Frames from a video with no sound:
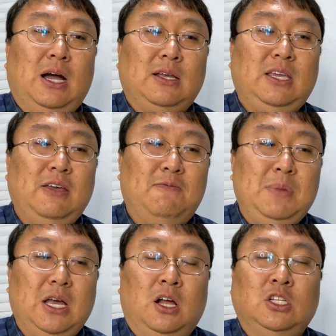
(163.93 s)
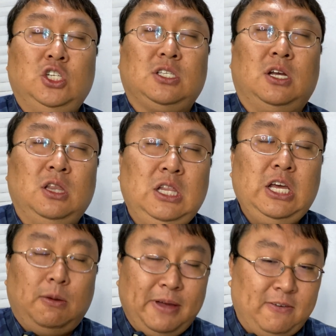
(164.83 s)
give me just a
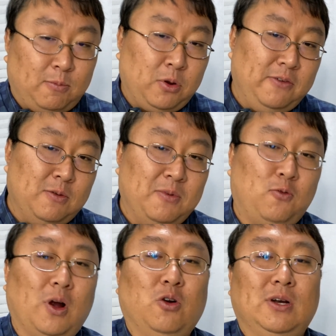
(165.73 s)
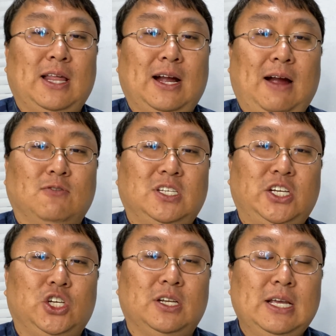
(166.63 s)
little bit of a preview before I go into that
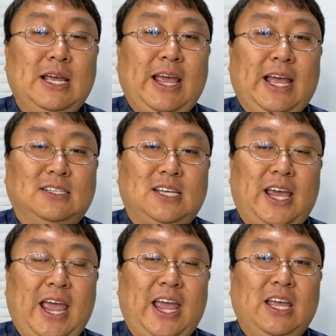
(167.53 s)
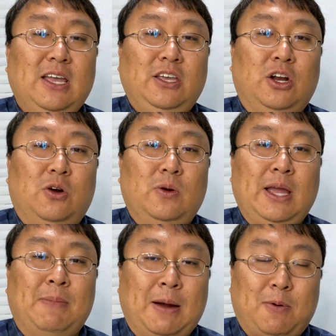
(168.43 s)
conversation and say, hey,
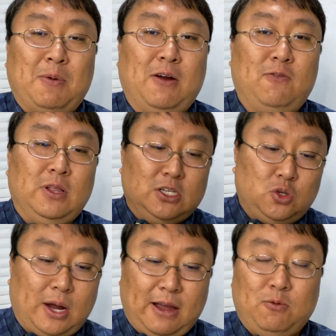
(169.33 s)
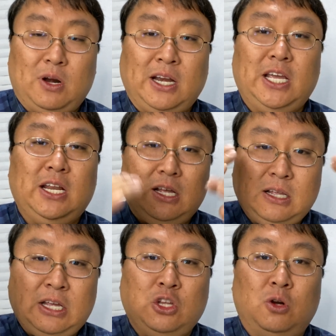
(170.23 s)
am I prepared for this? Do I have what I need?
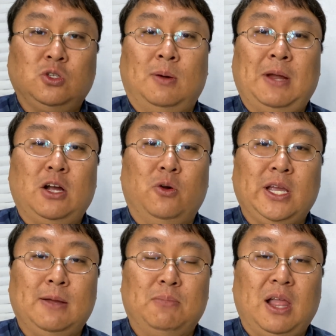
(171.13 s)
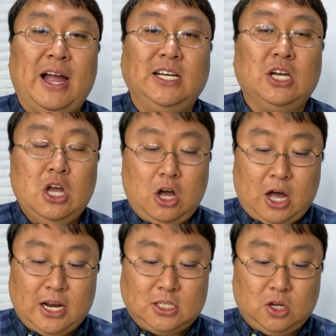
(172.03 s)
So I'm not going in blind
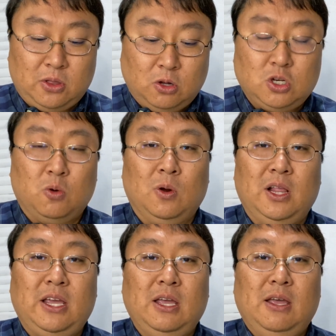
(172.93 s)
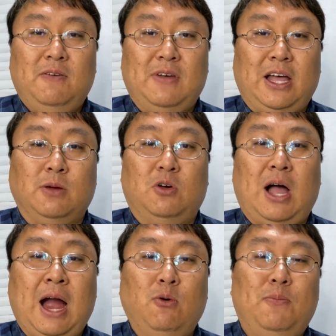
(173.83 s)
on it. So those are really valuable.
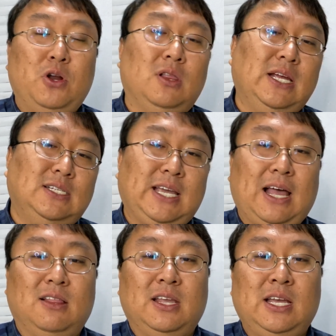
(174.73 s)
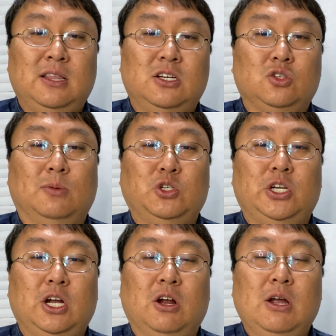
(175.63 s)
I will put a link to Calendly in the description
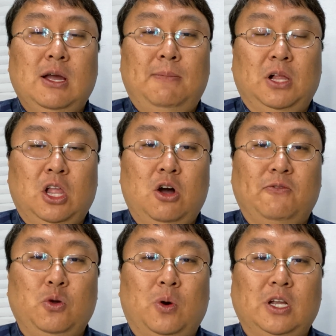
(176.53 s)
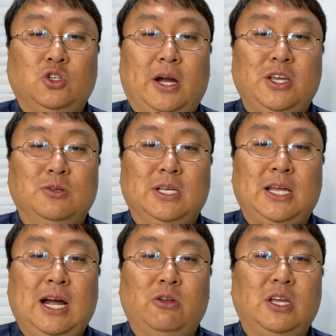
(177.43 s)
here below if you want to try using it
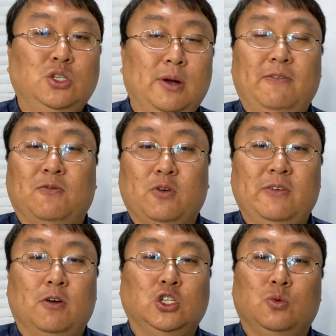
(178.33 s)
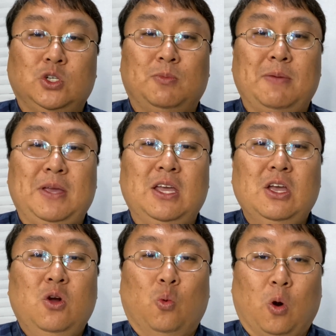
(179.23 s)
out. They do have a free version, which might be
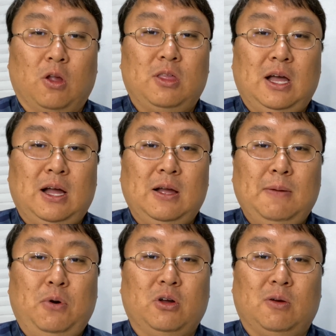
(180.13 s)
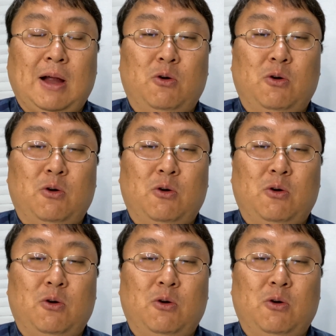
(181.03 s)
worth poking around